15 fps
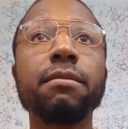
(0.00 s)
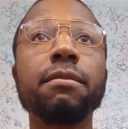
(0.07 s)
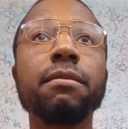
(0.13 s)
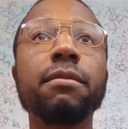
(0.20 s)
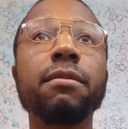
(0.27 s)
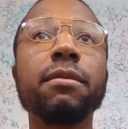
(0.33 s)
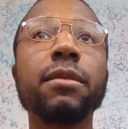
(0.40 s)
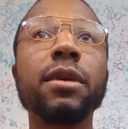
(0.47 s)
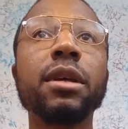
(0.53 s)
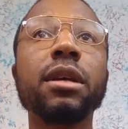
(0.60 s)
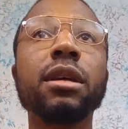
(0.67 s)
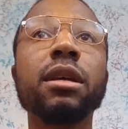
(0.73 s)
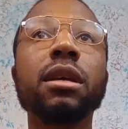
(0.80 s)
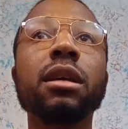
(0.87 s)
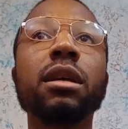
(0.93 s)

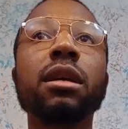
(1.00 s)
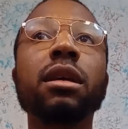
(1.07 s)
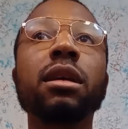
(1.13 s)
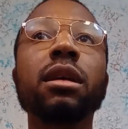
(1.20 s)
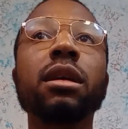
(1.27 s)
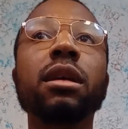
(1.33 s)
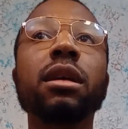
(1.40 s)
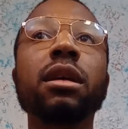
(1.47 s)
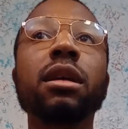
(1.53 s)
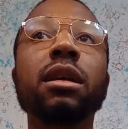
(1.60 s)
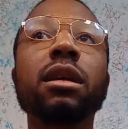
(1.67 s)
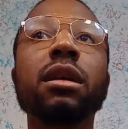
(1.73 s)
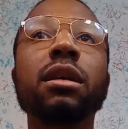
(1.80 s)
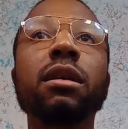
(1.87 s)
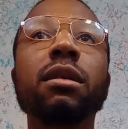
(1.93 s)

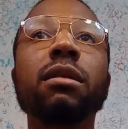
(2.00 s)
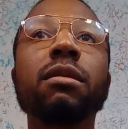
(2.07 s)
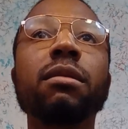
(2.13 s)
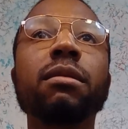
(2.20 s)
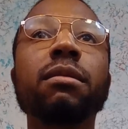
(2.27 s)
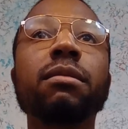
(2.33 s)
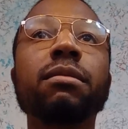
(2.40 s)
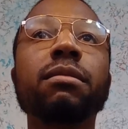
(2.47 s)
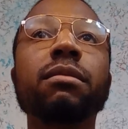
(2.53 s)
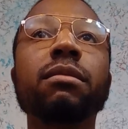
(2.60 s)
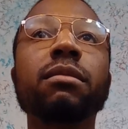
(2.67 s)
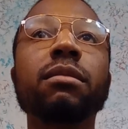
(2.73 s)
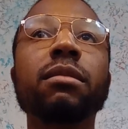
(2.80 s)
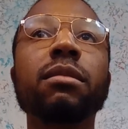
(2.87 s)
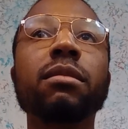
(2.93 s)

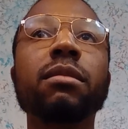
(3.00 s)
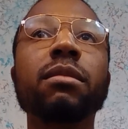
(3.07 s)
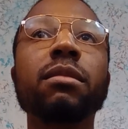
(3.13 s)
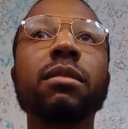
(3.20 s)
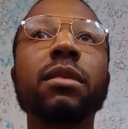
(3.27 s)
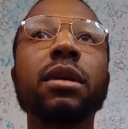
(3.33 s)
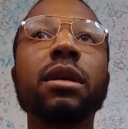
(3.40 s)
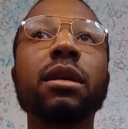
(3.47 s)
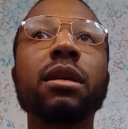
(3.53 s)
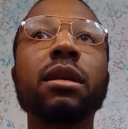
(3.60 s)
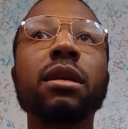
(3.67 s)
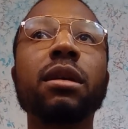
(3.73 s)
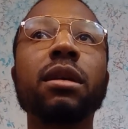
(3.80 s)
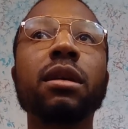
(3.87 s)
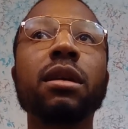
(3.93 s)

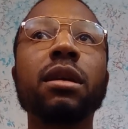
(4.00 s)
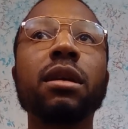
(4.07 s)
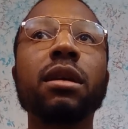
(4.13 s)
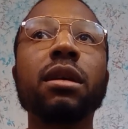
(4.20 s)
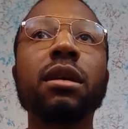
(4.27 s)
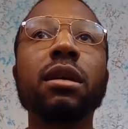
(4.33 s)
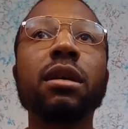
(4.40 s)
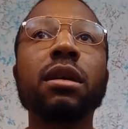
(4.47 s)
[no speech]